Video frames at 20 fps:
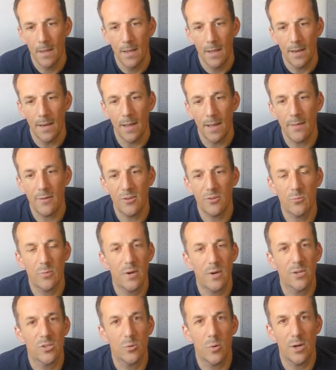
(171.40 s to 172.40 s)
Now this is
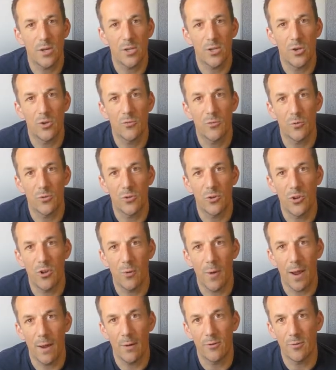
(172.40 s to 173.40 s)
where it's quite useful to know
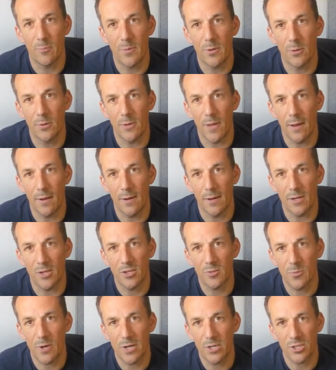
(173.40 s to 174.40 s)
how to build out an
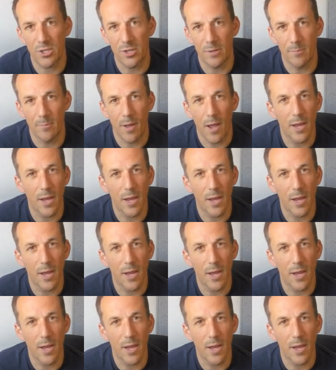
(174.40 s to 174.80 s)
expression.